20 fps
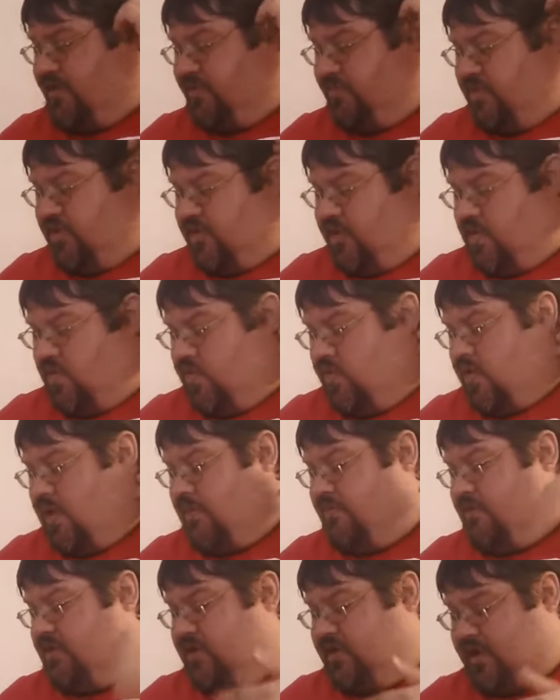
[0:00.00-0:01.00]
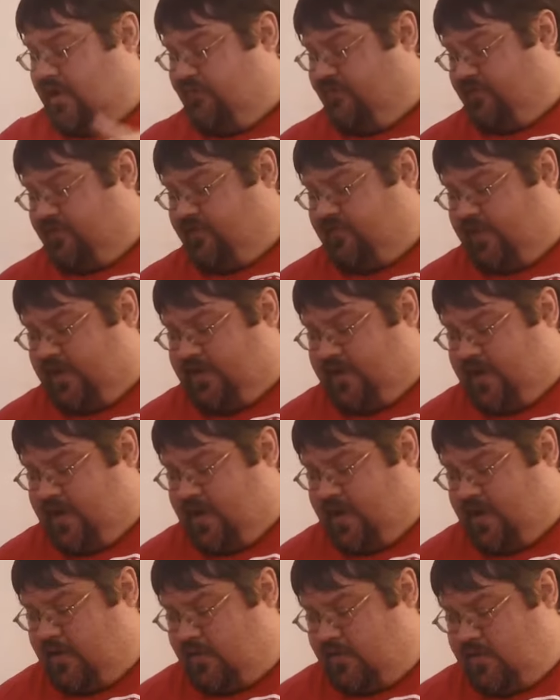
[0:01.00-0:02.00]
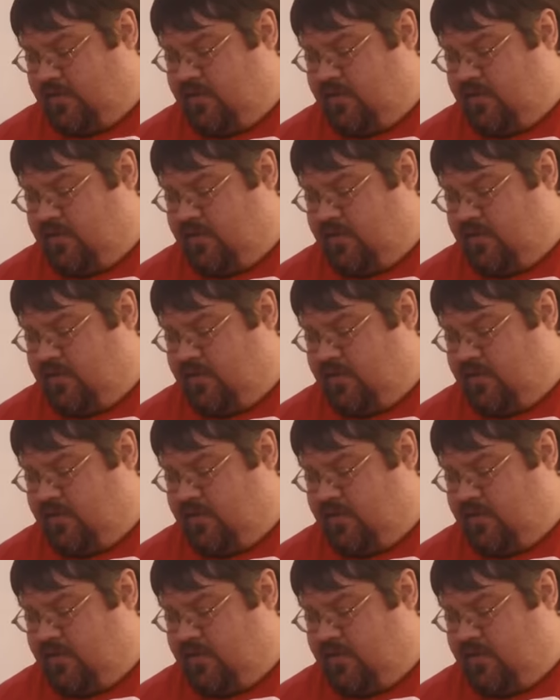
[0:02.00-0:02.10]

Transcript: pretty cool. I'm going to definitely check that out.